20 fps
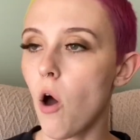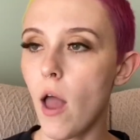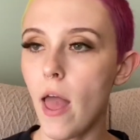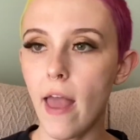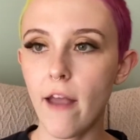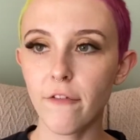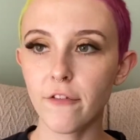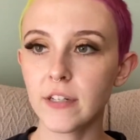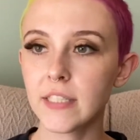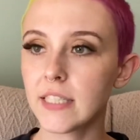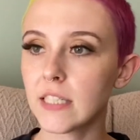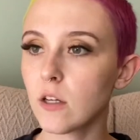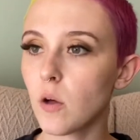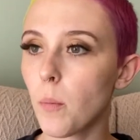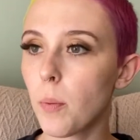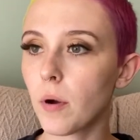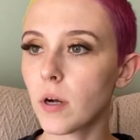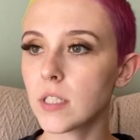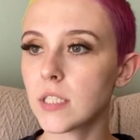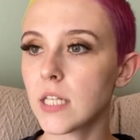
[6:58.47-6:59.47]
every single
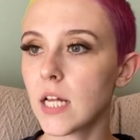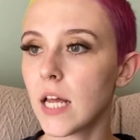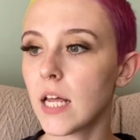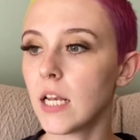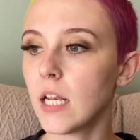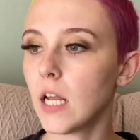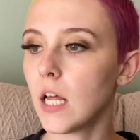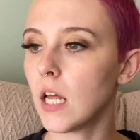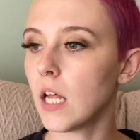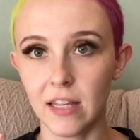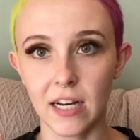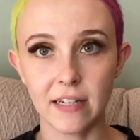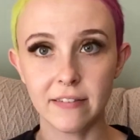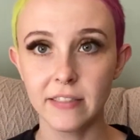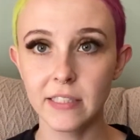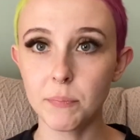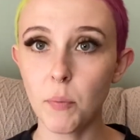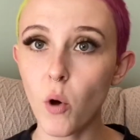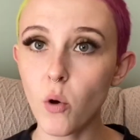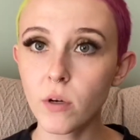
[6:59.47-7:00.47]
person that I've
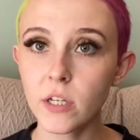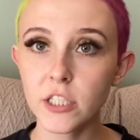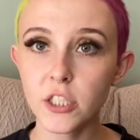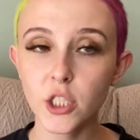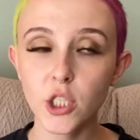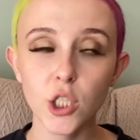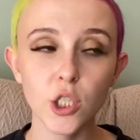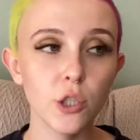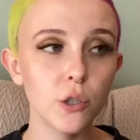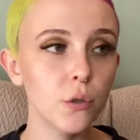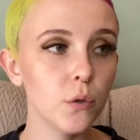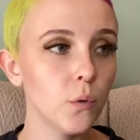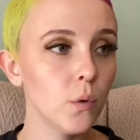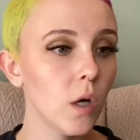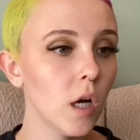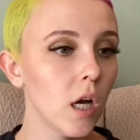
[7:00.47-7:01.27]
spoken to